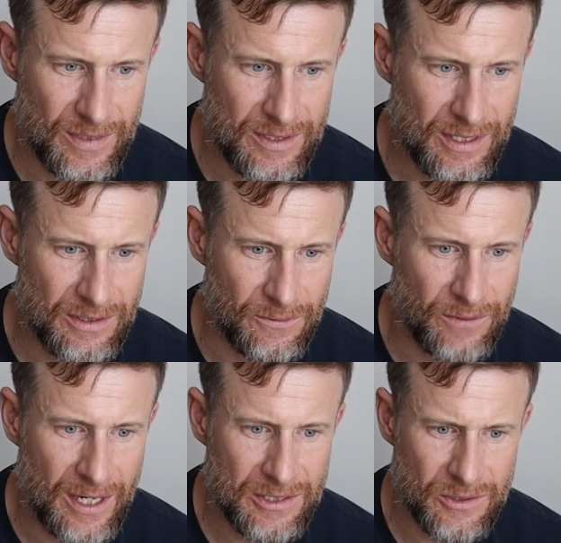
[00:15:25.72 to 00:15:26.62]
he's got the
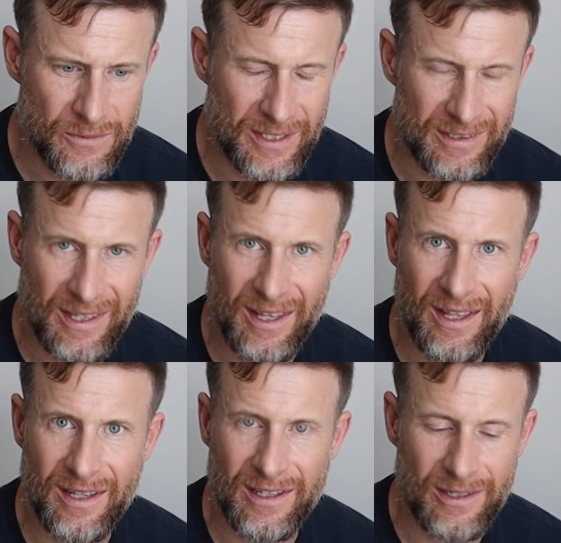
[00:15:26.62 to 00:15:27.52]
fossil of like the
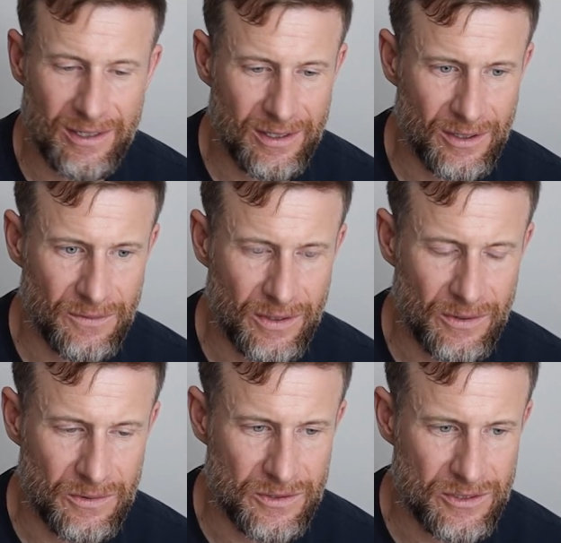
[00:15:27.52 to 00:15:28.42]
head of
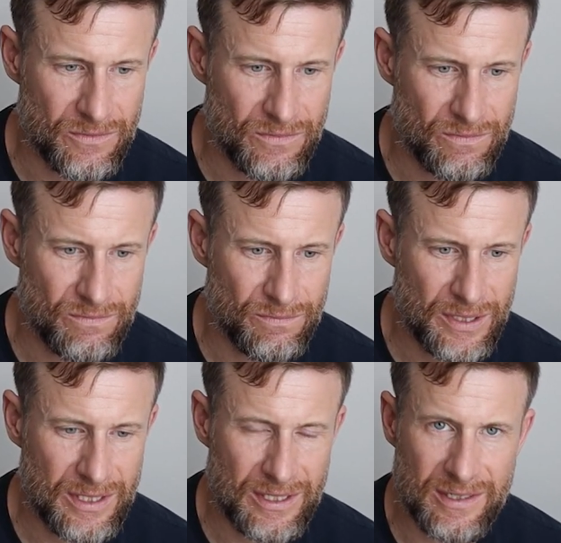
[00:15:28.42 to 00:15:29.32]
those
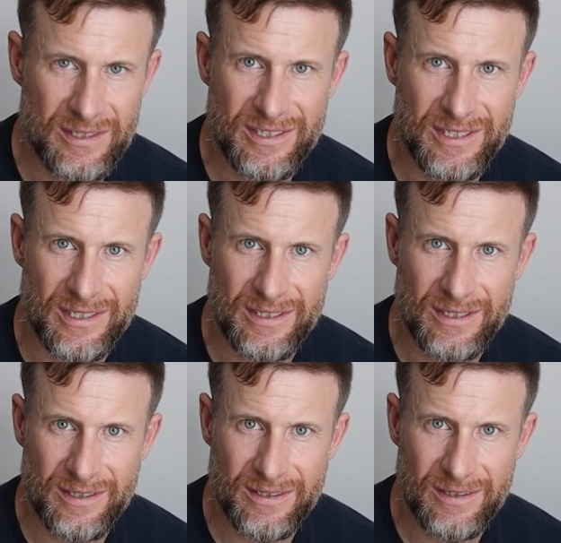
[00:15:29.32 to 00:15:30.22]
big sea
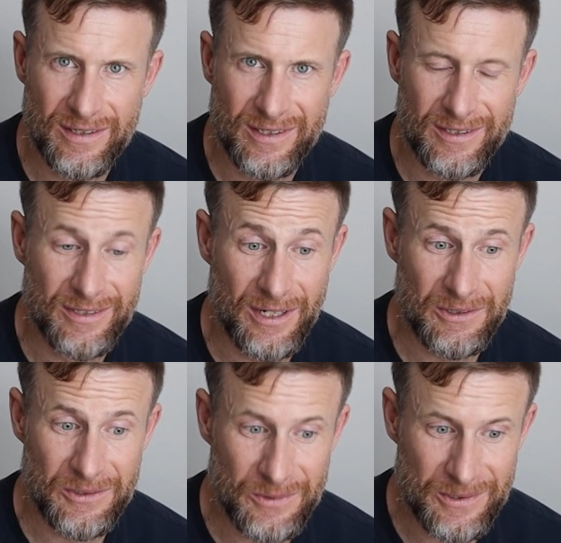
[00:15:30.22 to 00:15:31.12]

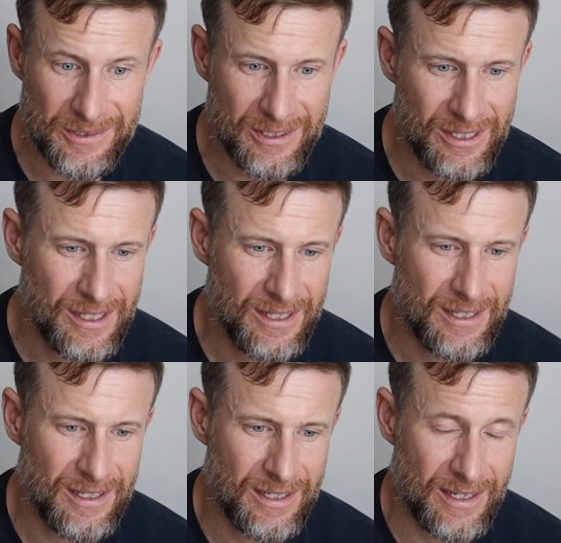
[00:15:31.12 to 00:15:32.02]
dinosaurs.
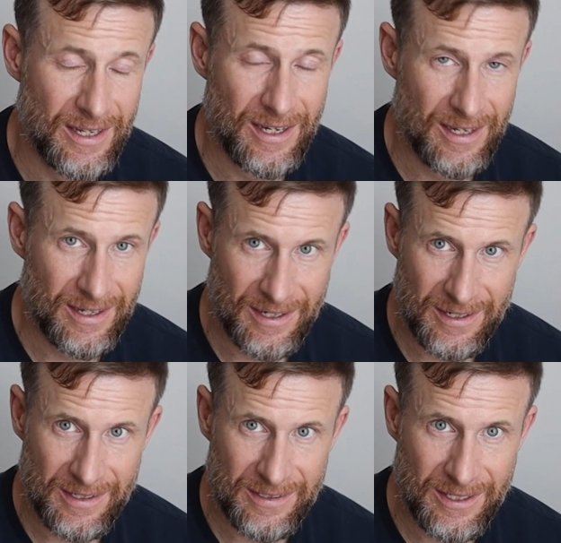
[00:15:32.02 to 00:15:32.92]

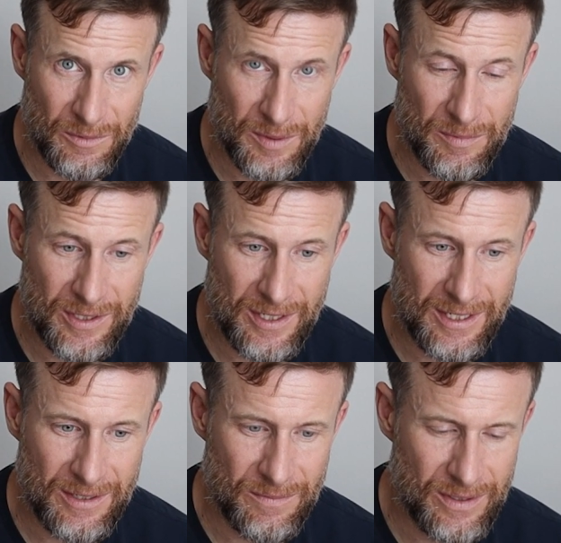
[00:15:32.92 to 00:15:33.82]
I can't remember the
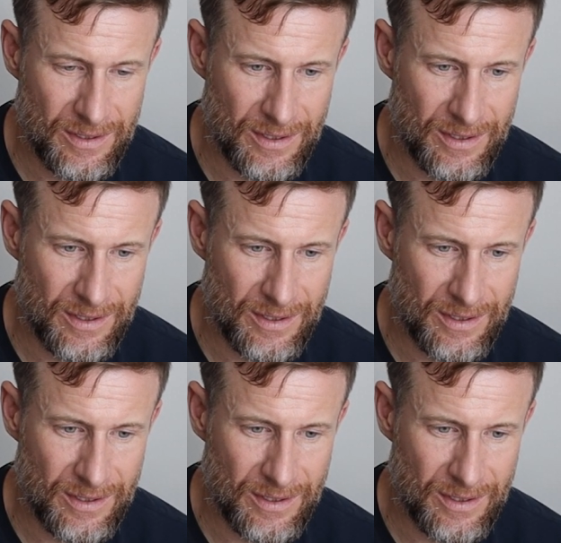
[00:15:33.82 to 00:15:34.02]
name,